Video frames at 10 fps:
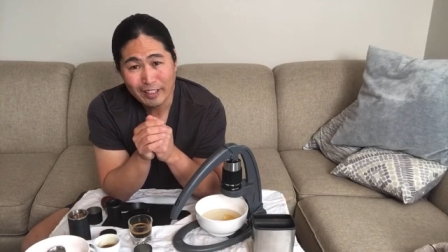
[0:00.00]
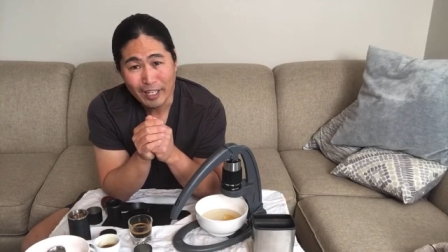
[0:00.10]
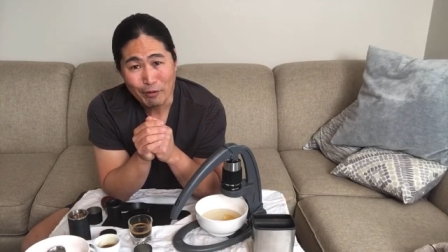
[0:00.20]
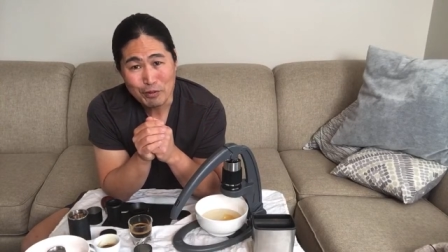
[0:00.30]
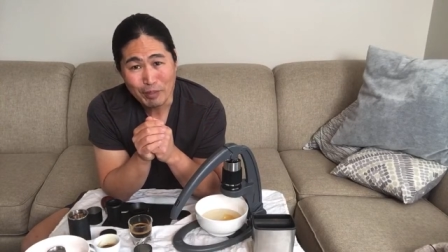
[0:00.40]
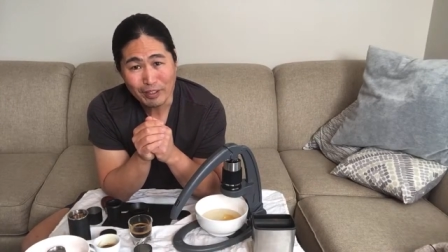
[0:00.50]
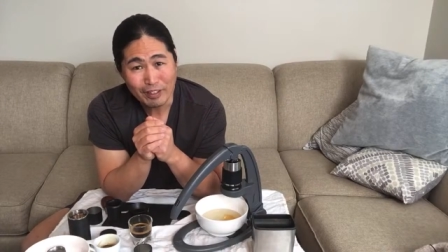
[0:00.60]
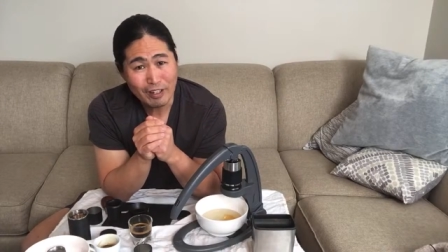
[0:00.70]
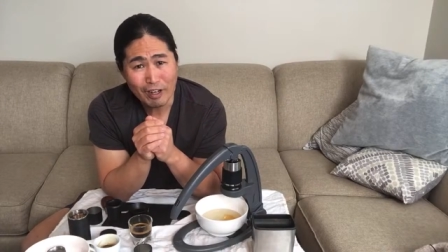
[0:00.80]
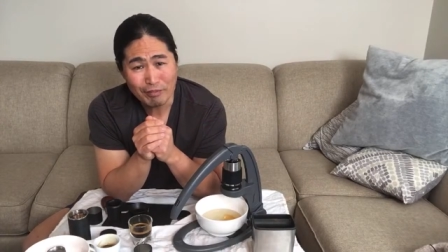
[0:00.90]
I was making
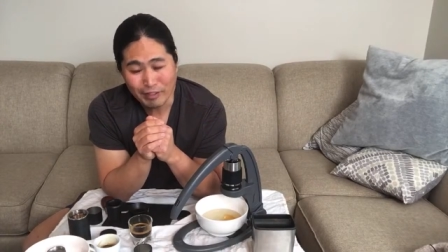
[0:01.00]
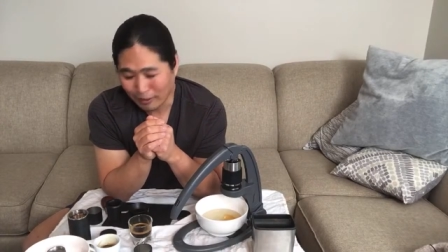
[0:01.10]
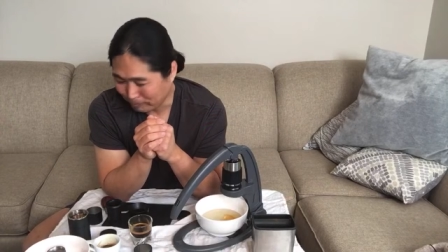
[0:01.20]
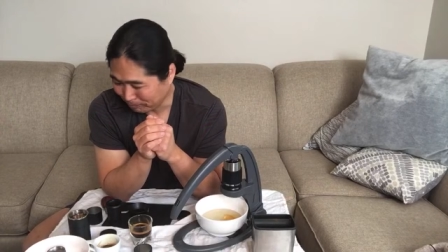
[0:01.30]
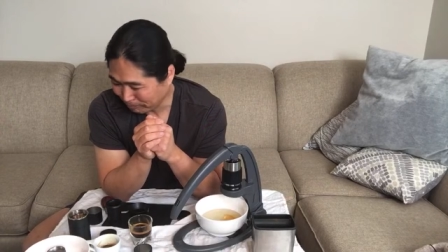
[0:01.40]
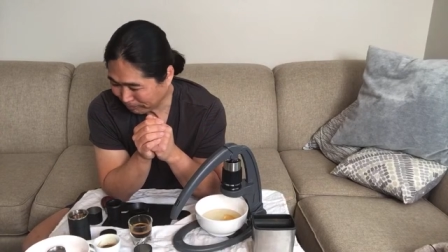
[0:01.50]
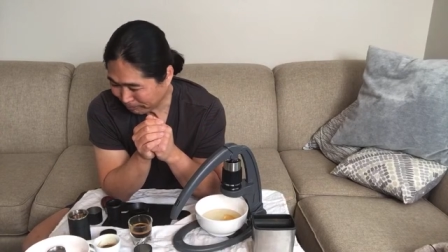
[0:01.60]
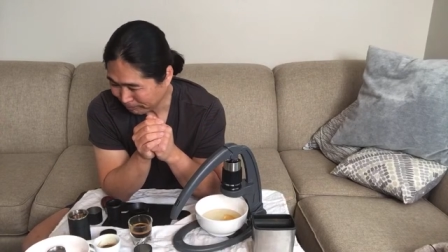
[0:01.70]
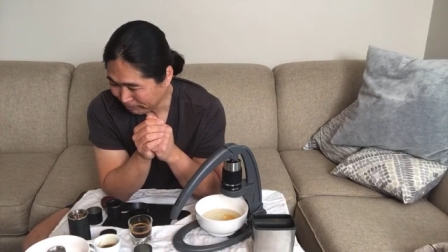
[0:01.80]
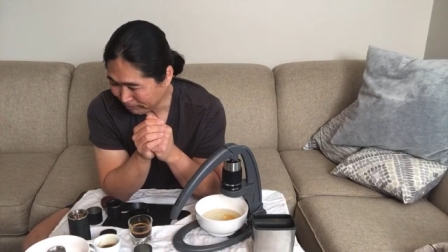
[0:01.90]
coffee
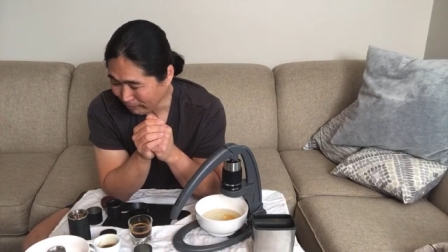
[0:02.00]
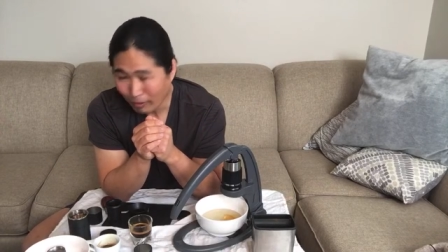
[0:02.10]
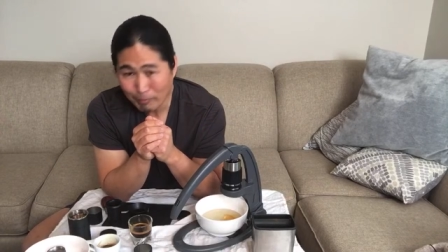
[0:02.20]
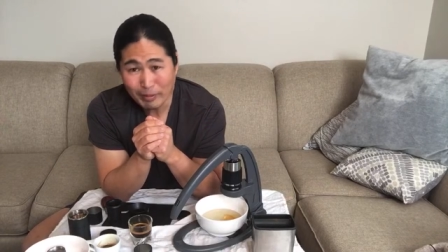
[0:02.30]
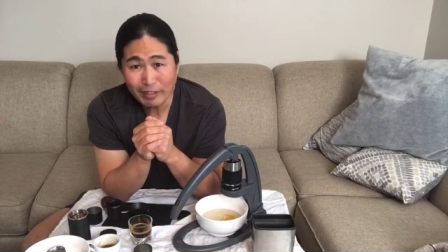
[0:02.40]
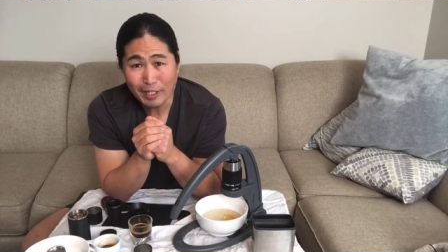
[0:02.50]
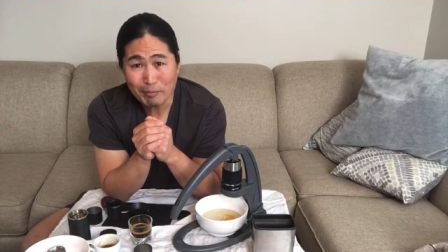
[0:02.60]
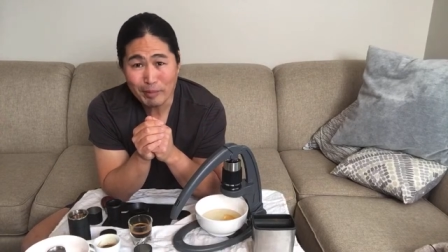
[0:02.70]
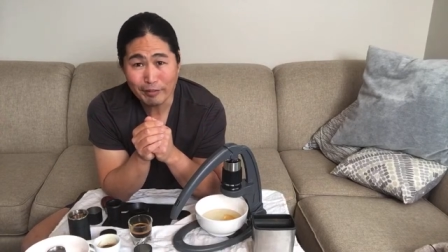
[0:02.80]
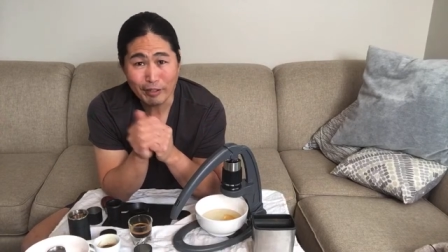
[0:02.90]
up in Lake
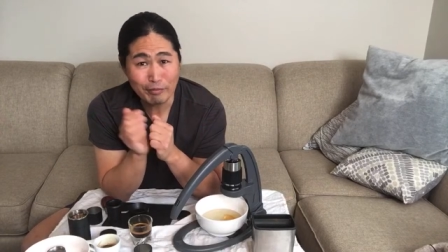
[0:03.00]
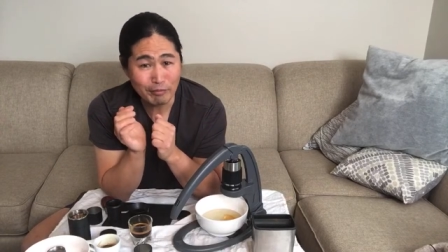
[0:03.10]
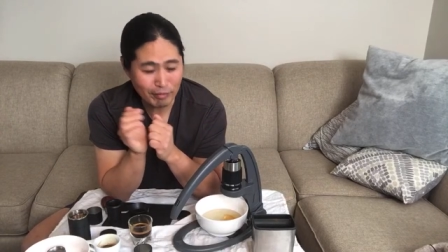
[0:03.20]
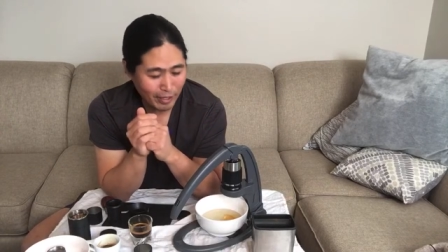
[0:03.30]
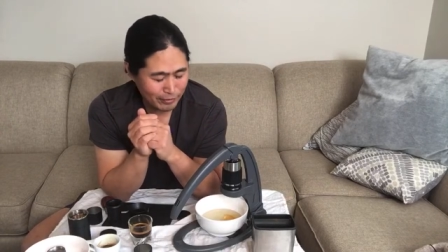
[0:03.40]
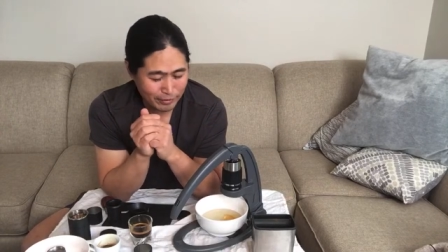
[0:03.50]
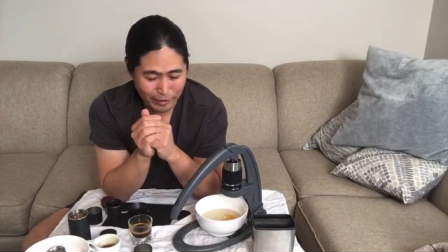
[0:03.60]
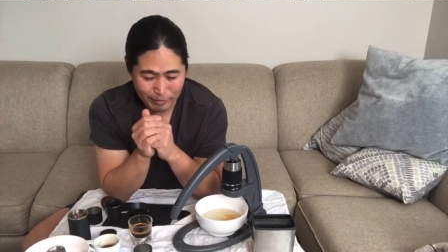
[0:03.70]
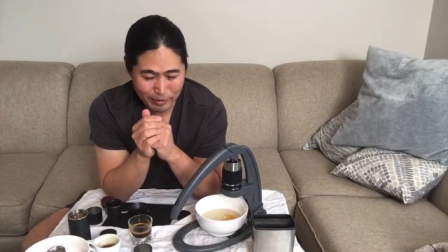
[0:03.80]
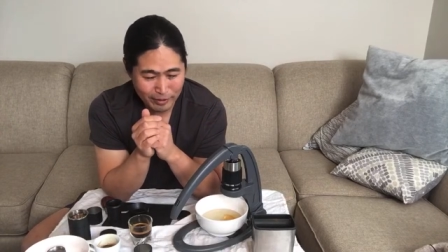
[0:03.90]
Mary, up in Flagstaff.